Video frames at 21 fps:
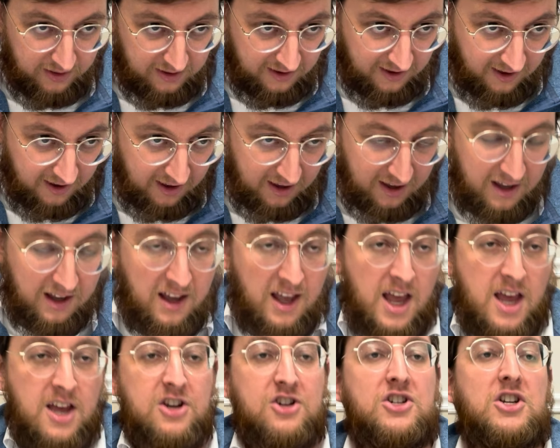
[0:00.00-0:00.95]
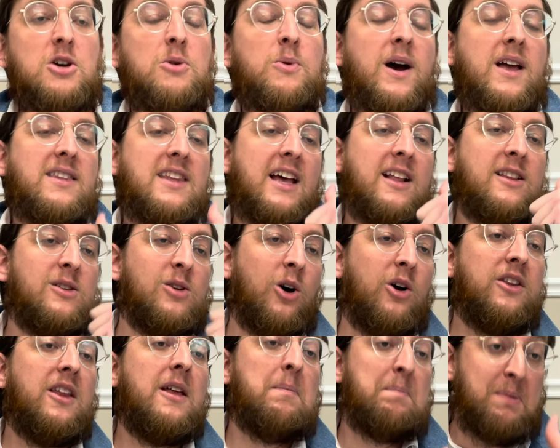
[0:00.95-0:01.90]
king. She went and
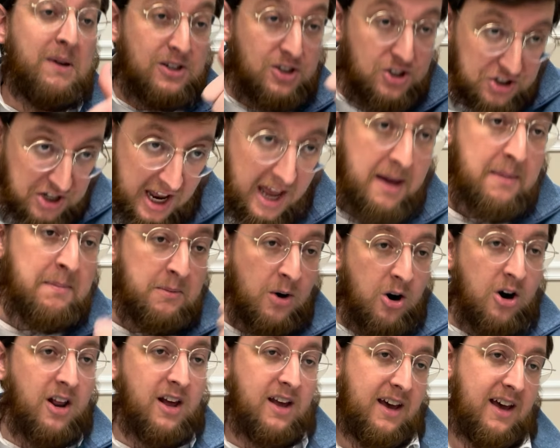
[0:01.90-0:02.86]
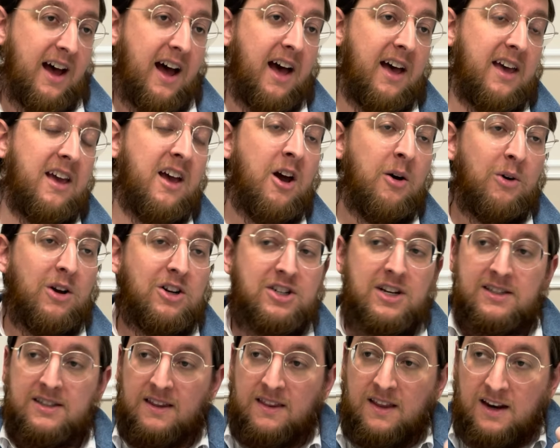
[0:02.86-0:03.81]
told it B'Shem Mordechai, which
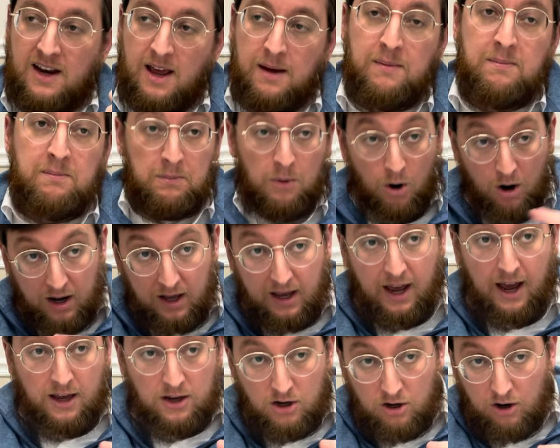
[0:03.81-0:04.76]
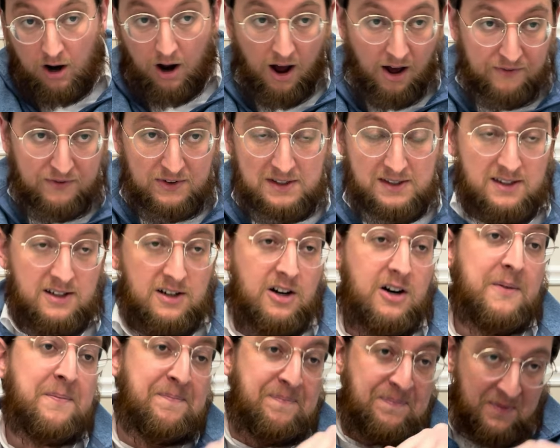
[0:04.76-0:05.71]
is in the name Mordechai, your
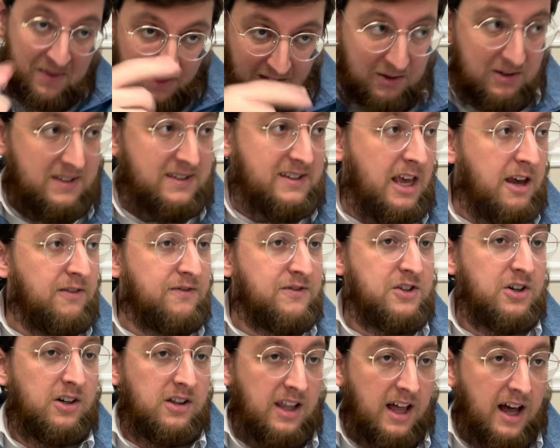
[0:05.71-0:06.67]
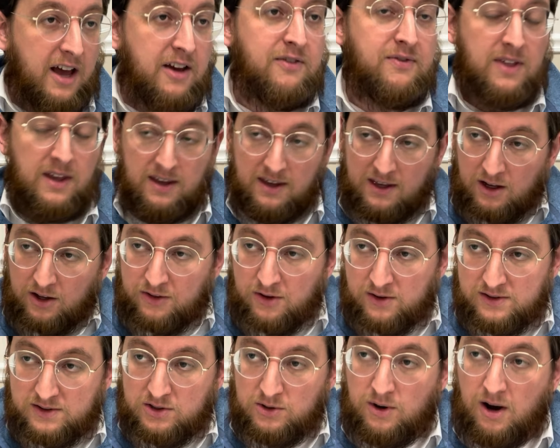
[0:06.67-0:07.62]
officer saved your life. They killed
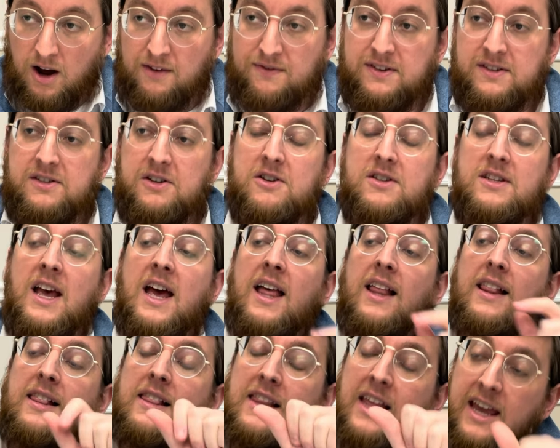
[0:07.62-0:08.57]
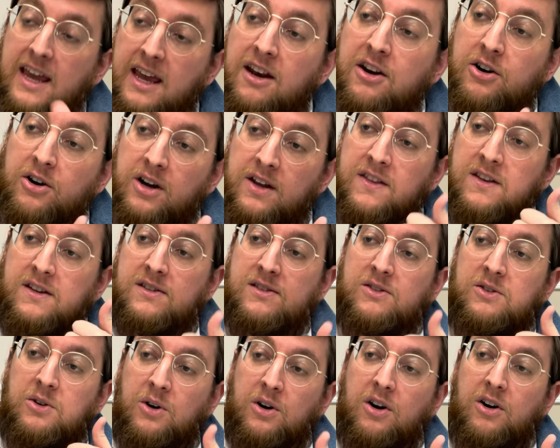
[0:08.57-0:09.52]
those two officers. Later in the
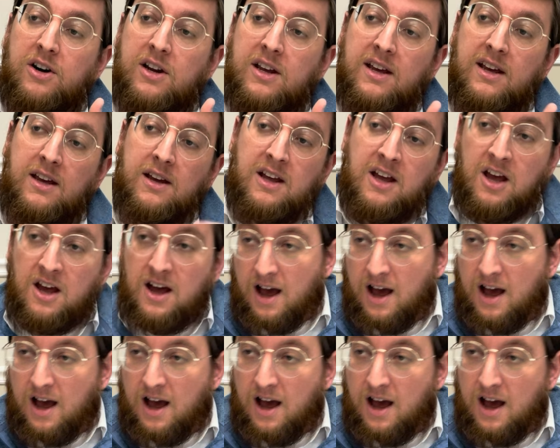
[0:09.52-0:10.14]
story,